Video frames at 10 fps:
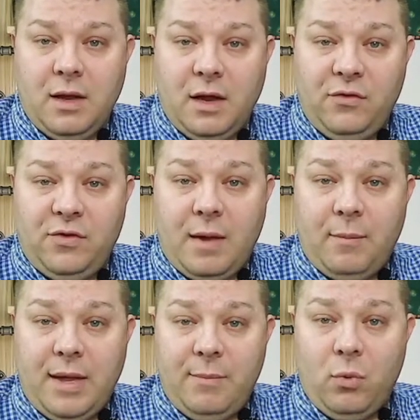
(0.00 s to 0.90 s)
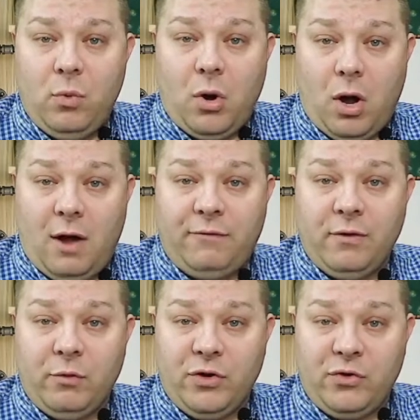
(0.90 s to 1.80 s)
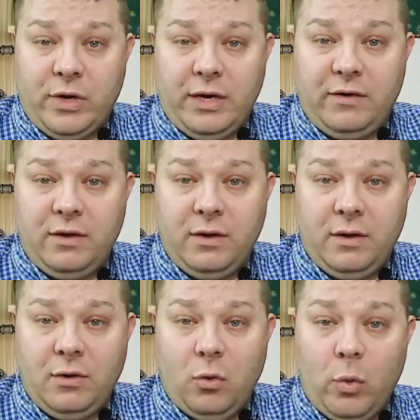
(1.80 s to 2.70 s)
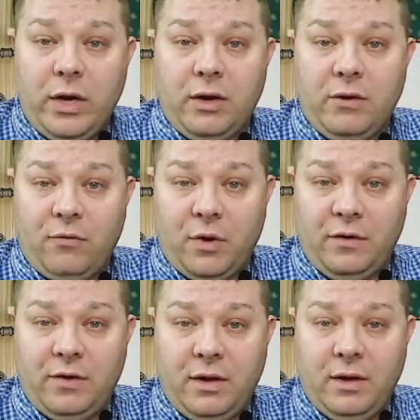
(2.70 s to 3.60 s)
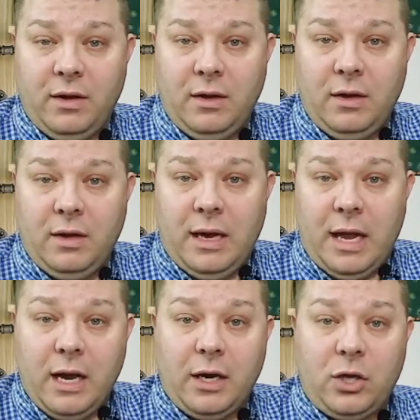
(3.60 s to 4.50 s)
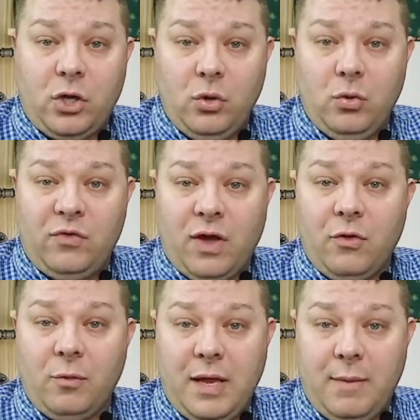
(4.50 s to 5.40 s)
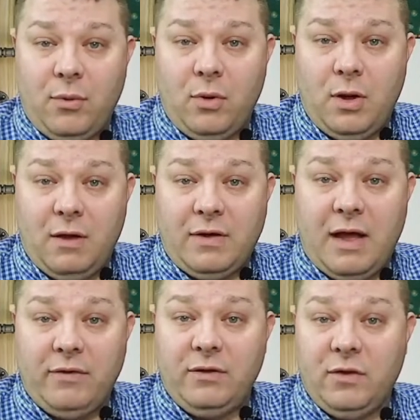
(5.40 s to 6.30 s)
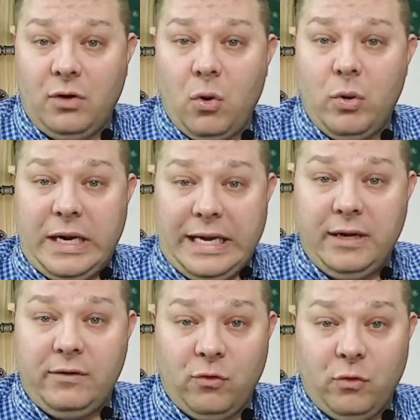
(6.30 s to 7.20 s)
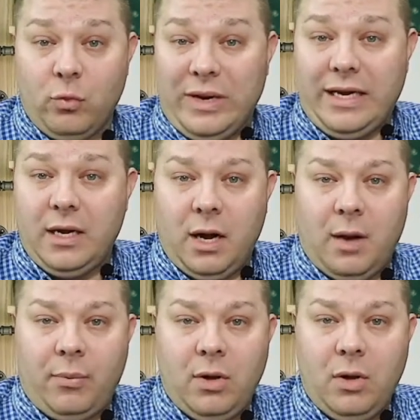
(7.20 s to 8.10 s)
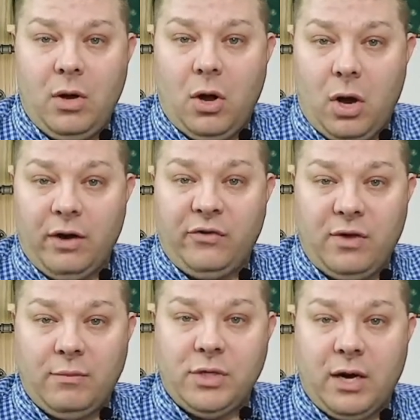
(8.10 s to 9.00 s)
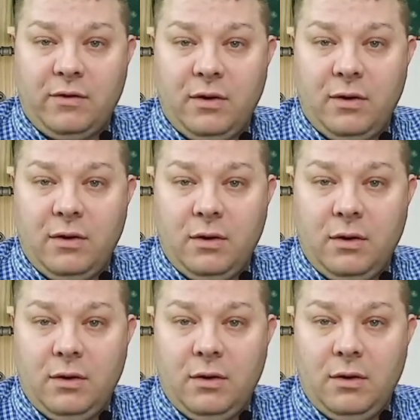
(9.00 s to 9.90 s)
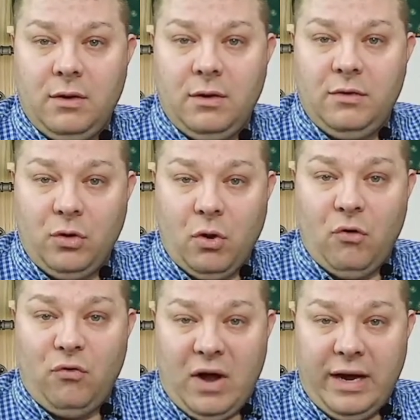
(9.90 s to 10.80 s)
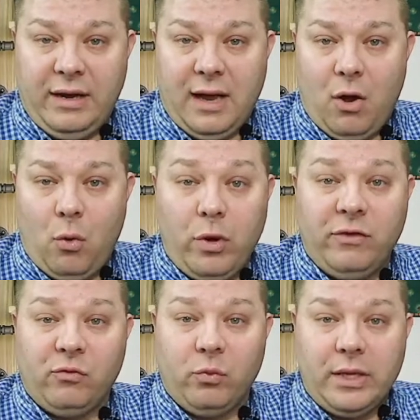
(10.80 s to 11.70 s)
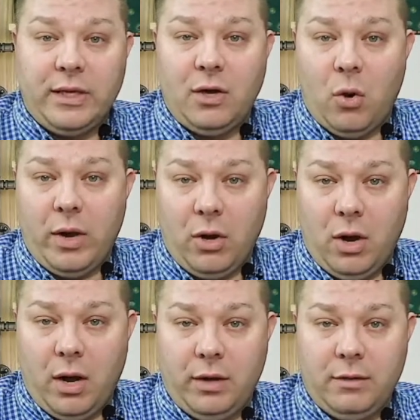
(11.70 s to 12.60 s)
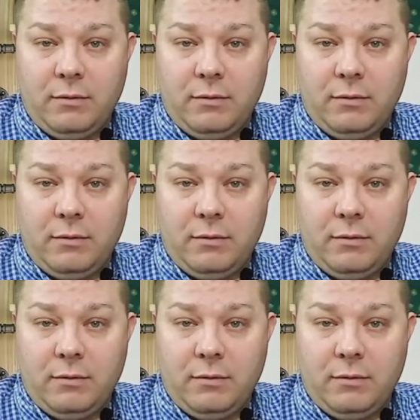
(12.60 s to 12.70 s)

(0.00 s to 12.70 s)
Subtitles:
is that people will often retreat when confronted and accuse other people of having to go need to read up on a subject, to go find out what is really going on.